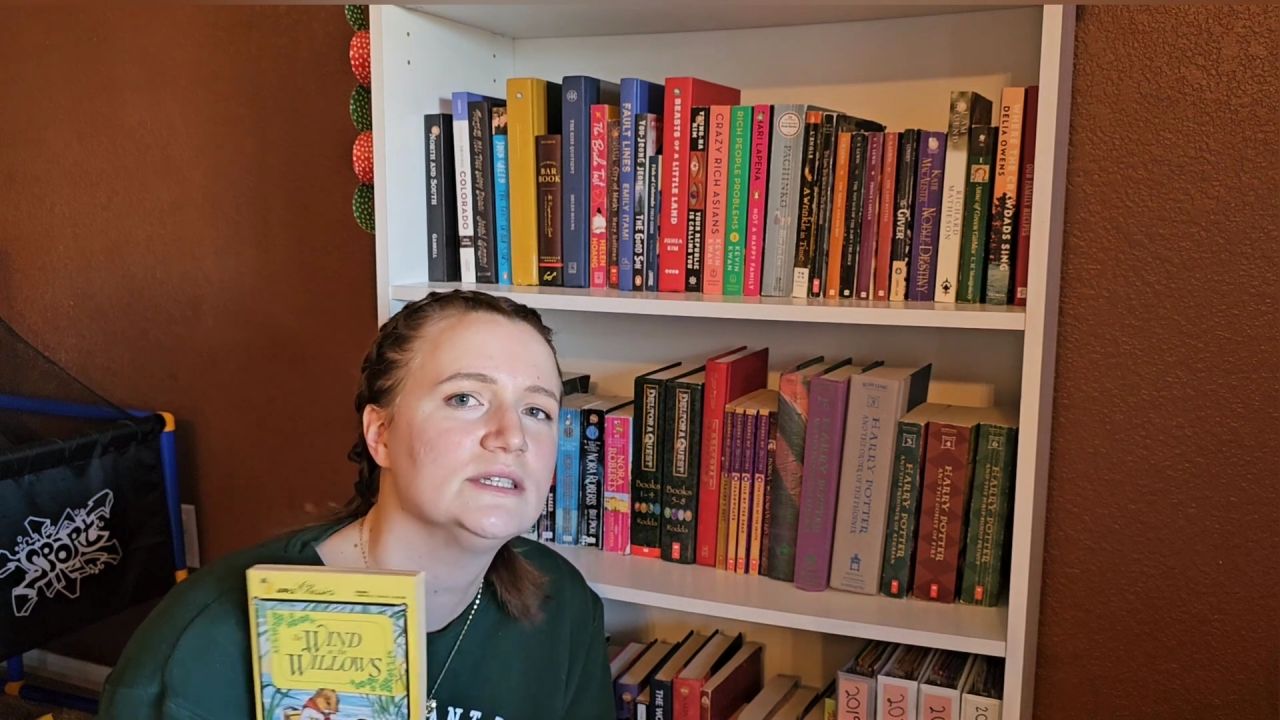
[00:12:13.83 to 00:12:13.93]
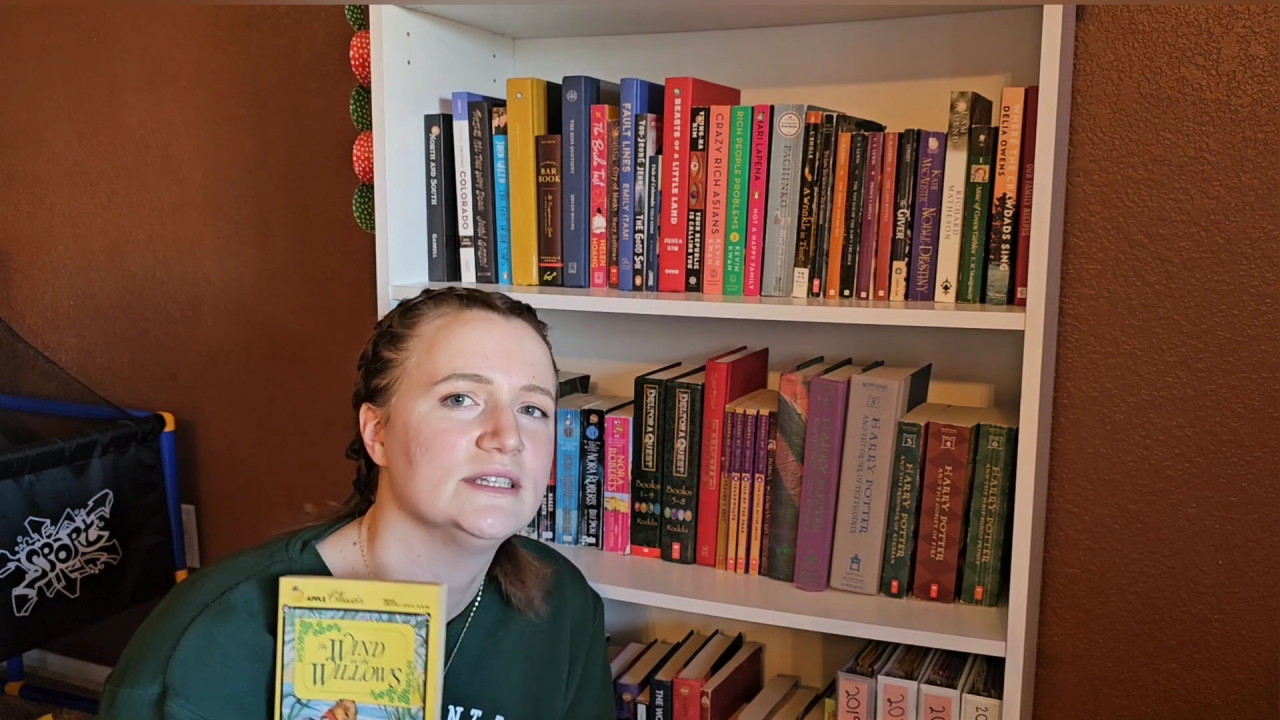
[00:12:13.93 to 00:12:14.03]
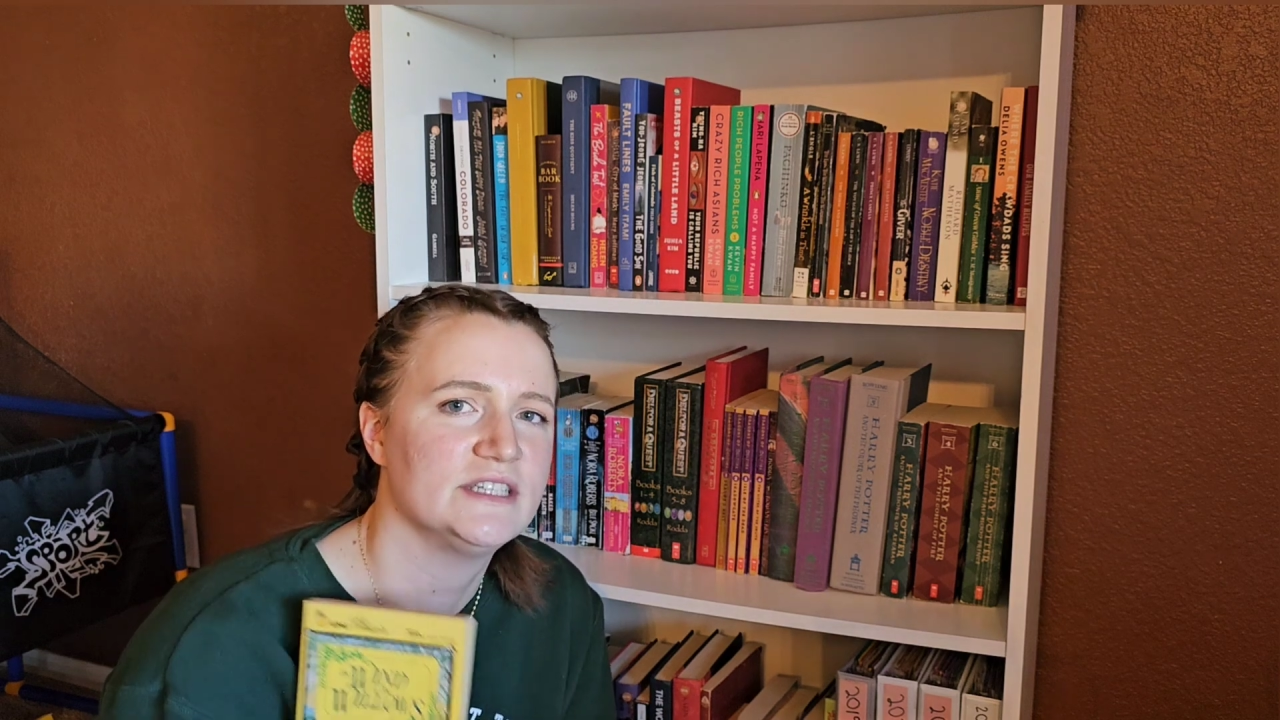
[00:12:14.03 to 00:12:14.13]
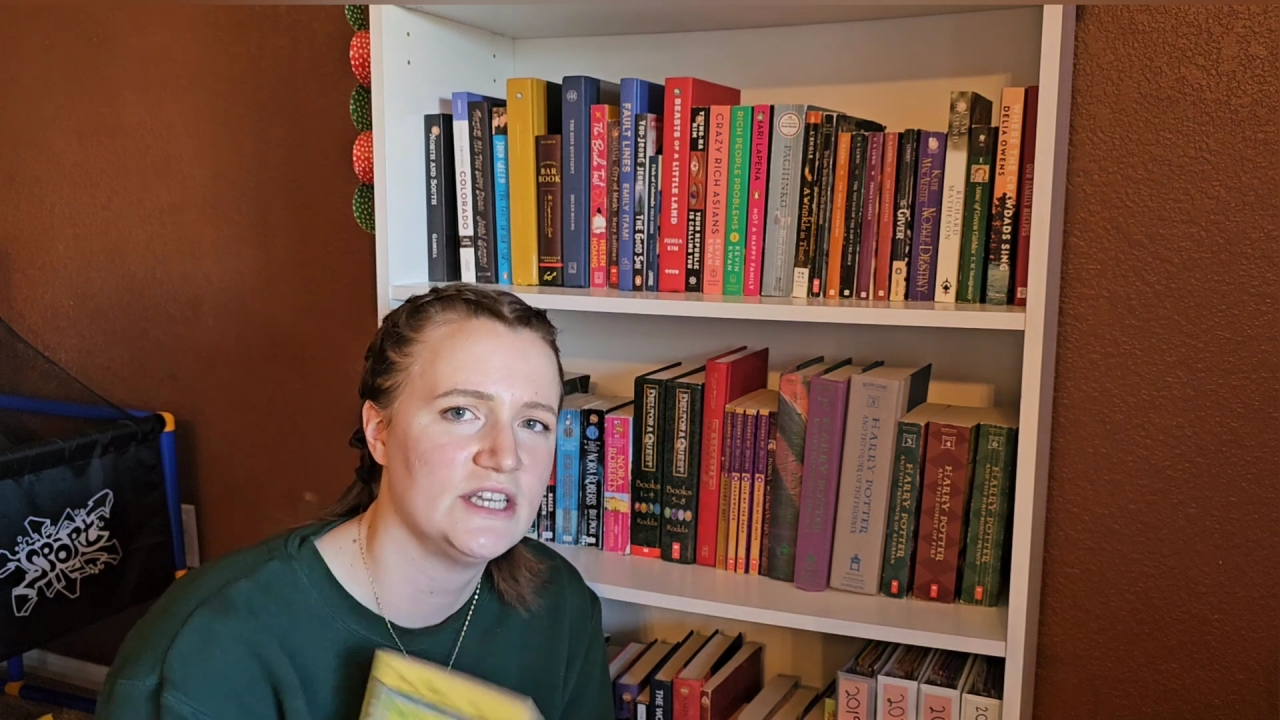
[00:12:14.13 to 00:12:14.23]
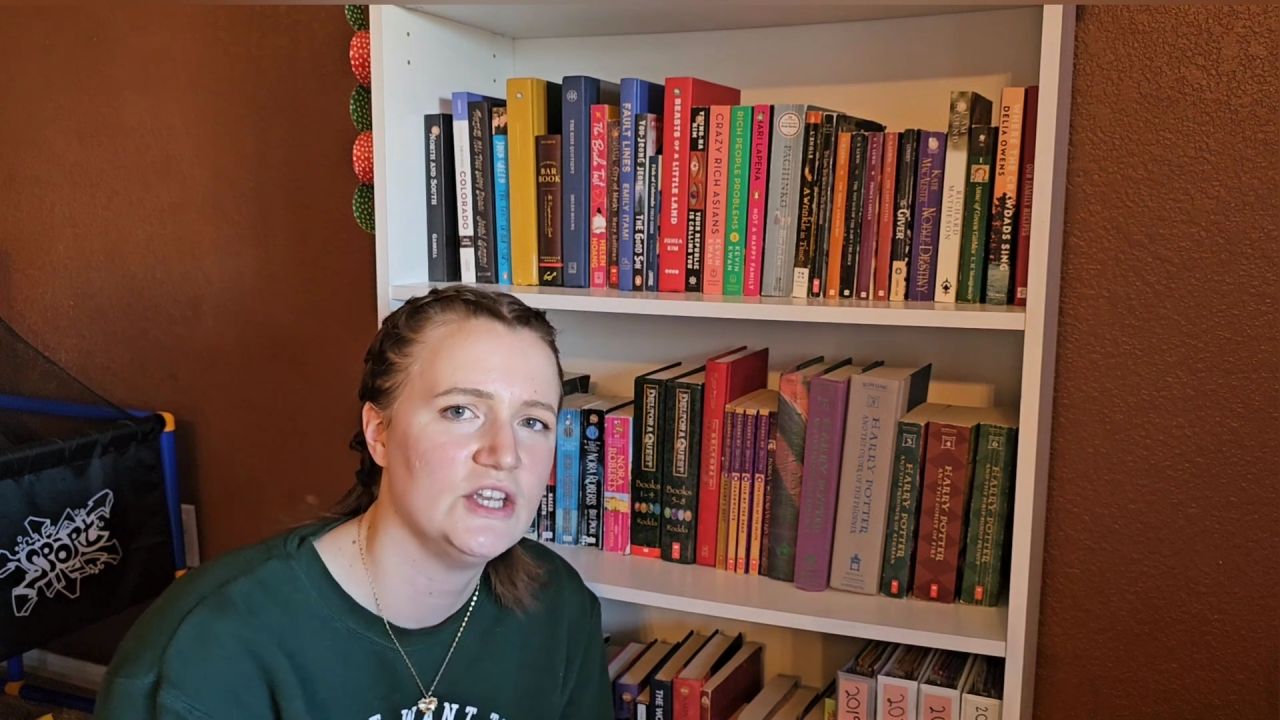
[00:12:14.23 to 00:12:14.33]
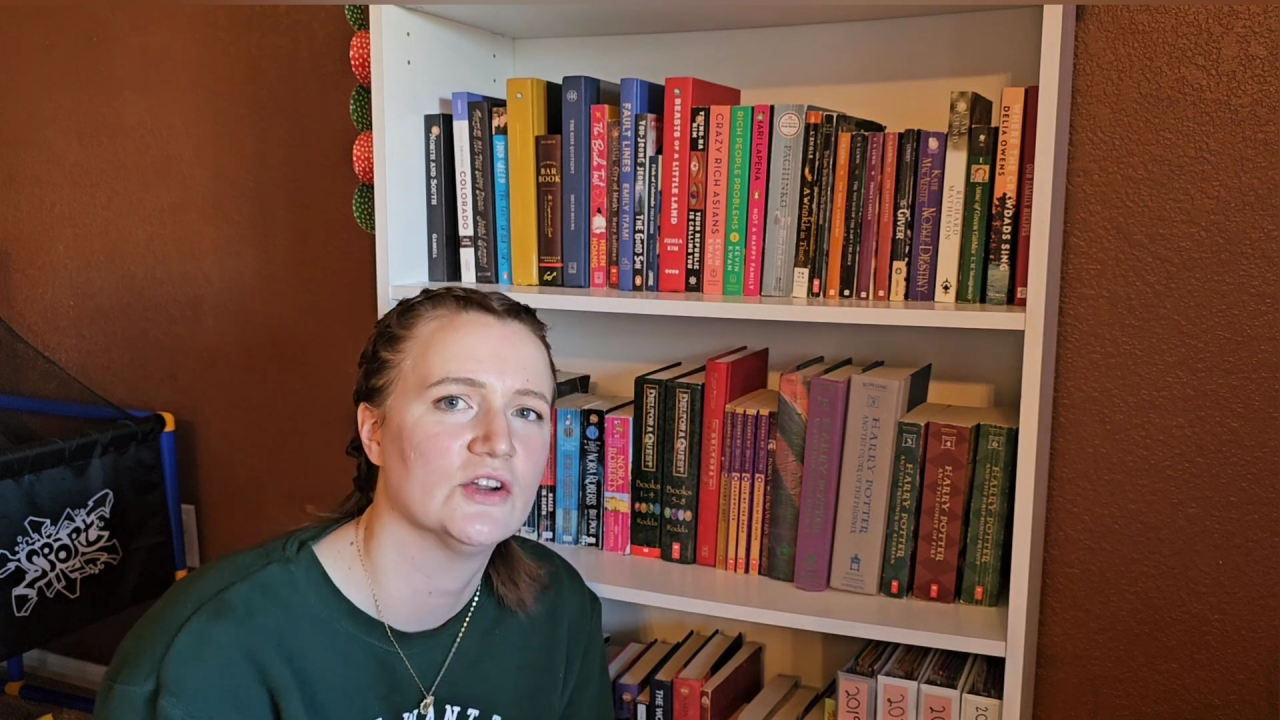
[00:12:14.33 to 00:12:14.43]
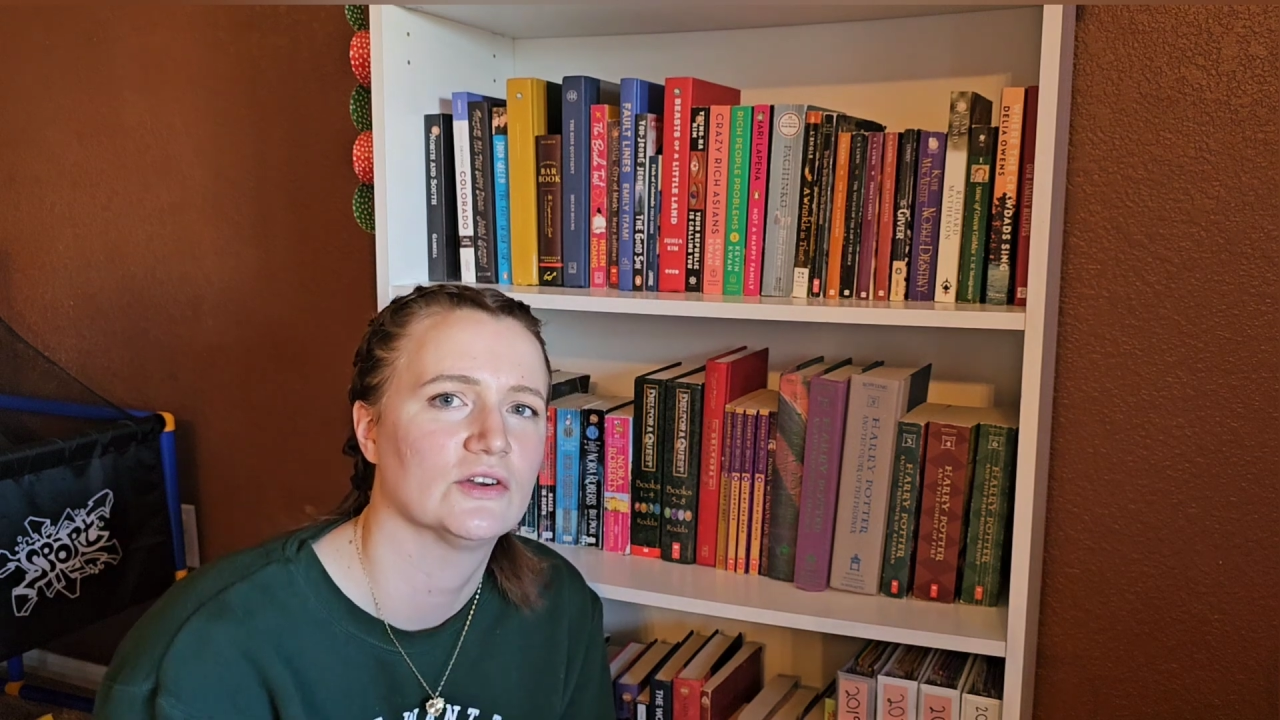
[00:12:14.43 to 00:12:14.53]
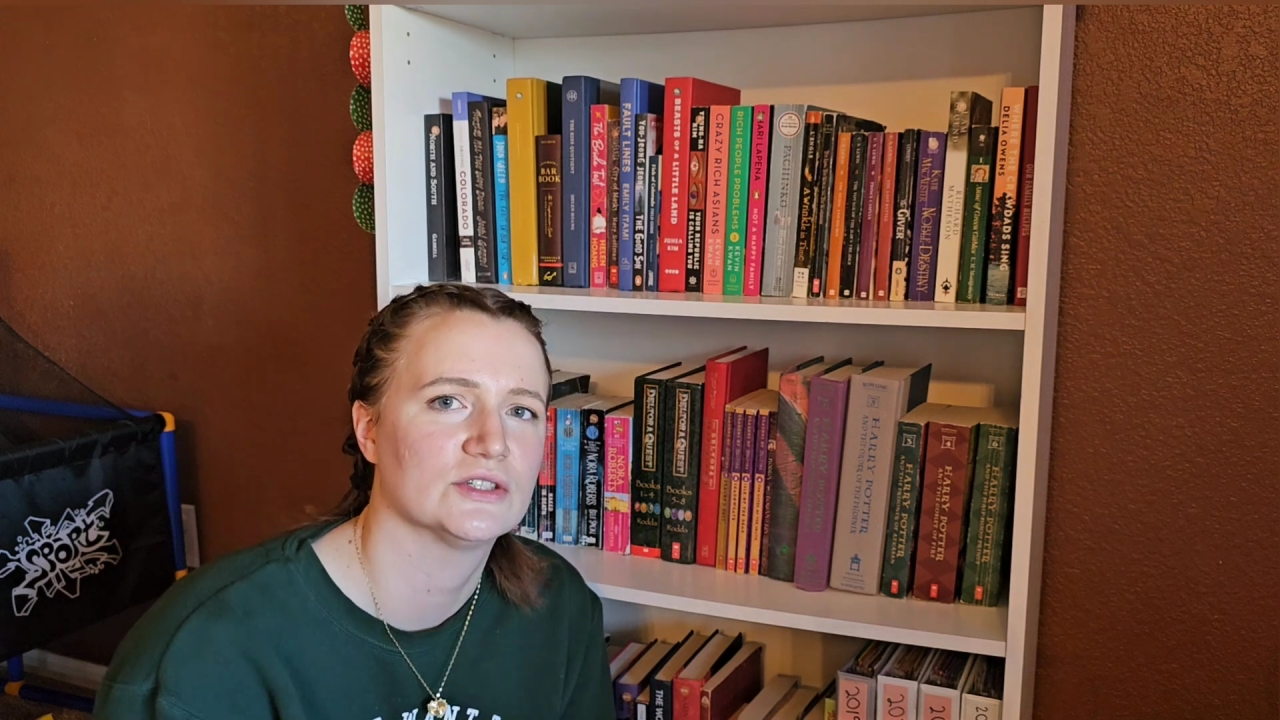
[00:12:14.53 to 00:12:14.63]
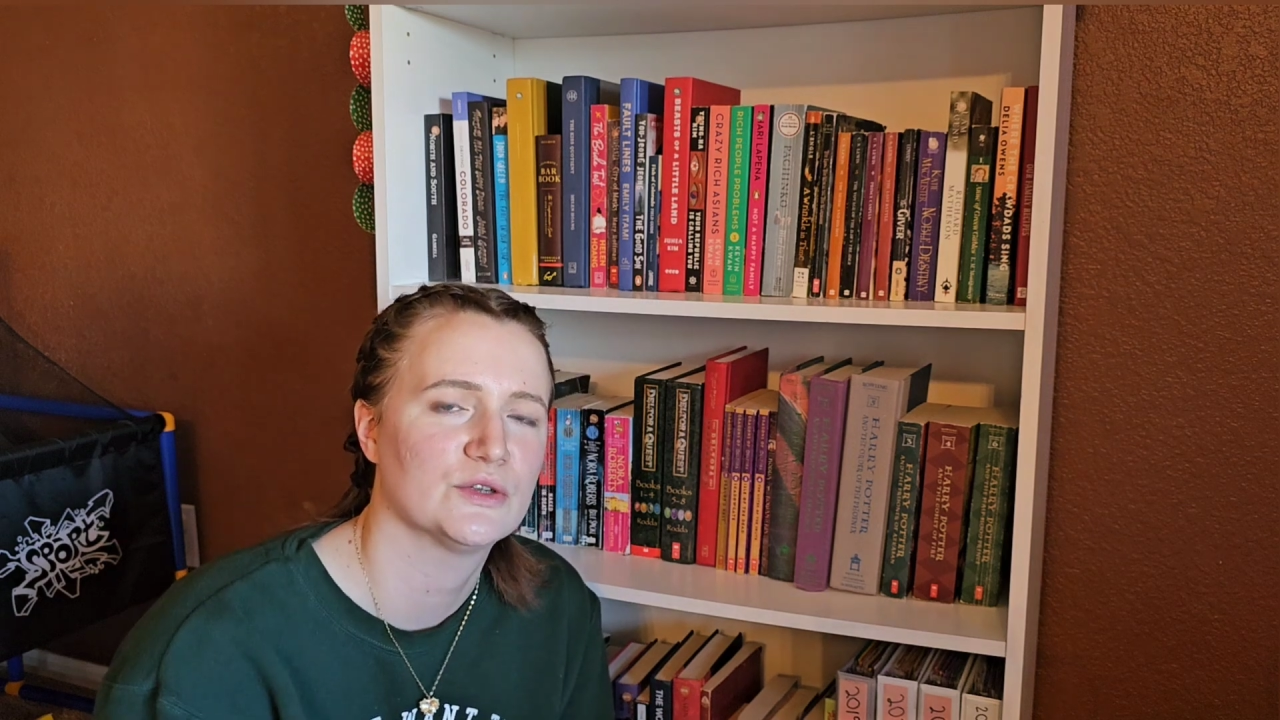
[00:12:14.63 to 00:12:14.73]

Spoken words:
to tears